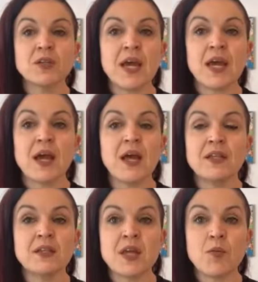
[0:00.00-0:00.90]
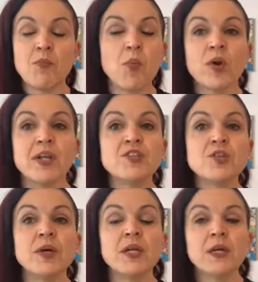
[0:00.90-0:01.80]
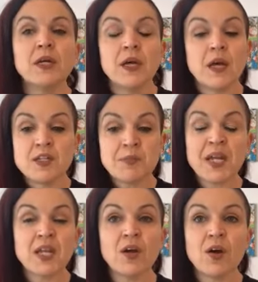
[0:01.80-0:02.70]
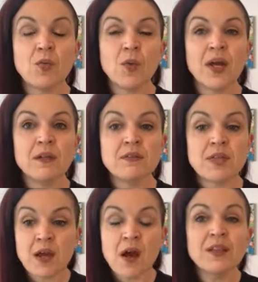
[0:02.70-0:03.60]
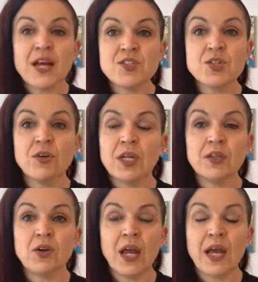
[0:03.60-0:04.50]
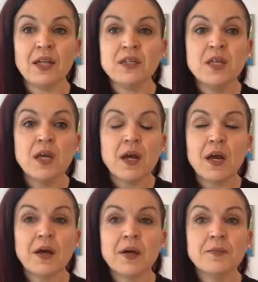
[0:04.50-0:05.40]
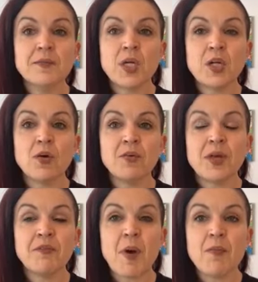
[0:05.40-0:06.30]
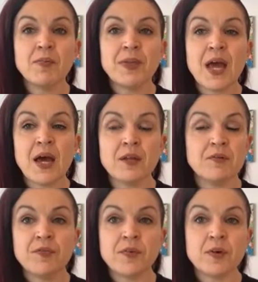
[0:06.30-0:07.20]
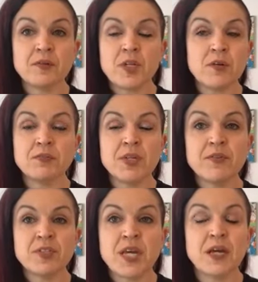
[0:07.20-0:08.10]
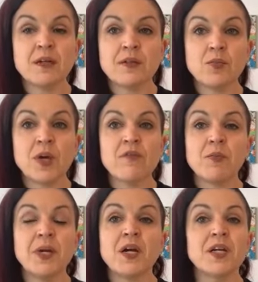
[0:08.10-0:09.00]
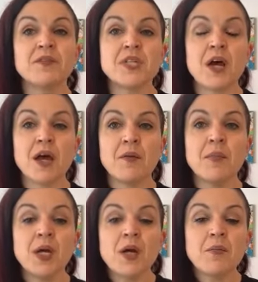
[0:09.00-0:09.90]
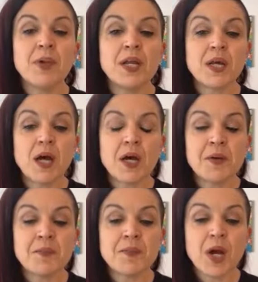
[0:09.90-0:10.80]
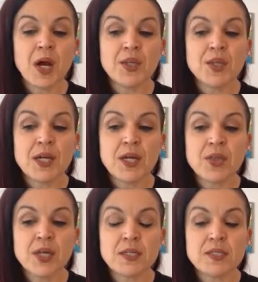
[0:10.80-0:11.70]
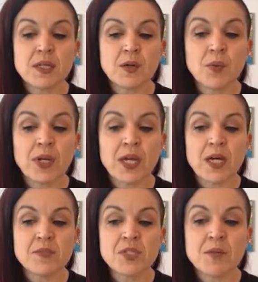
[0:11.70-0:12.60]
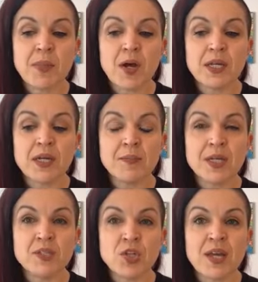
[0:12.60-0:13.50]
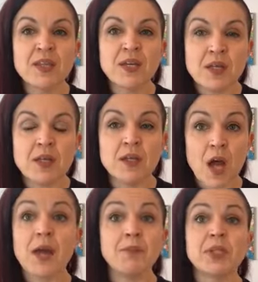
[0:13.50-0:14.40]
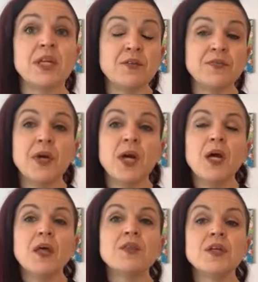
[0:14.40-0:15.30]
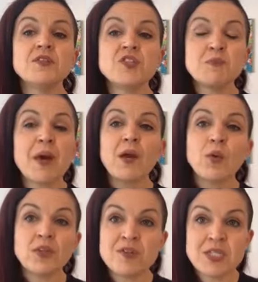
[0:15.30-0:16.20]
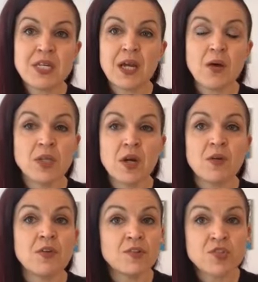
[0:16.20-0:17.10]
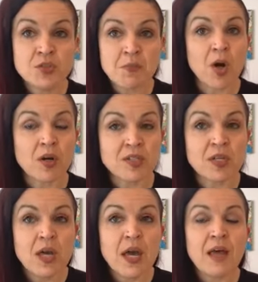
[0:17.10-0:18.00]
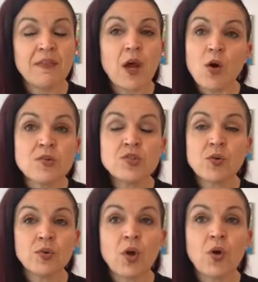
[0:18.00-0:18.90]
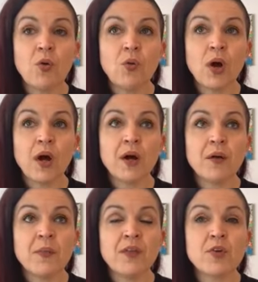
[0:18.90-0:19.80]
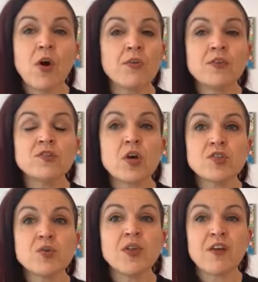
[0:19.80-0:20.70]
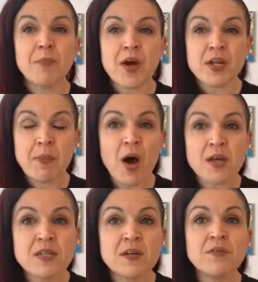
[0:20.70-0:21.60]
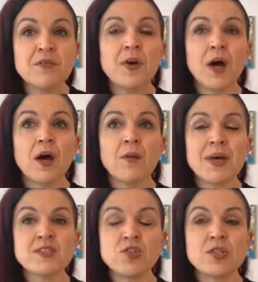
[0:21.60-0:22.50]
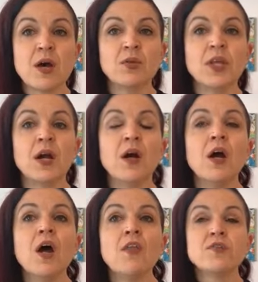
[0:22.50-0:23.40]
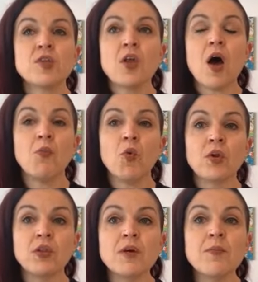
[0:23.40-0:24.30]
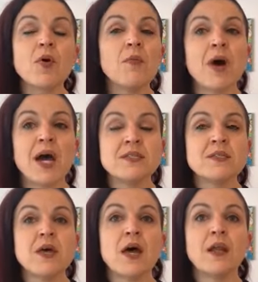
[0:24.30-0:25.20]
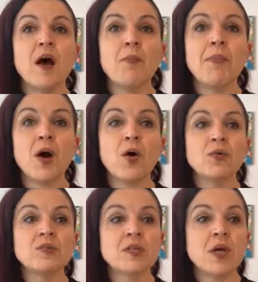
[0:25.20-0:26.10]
day and they were born into it. And depending on when they got that screen in their hands, they've probably had it for, give or take whatever period of time. But I think that when it comes to body image, I believe that despite what they're seeing out there, they're smart. And they also know, and there's also a lot of body positive messages out there. There's a lot more liberal mindset about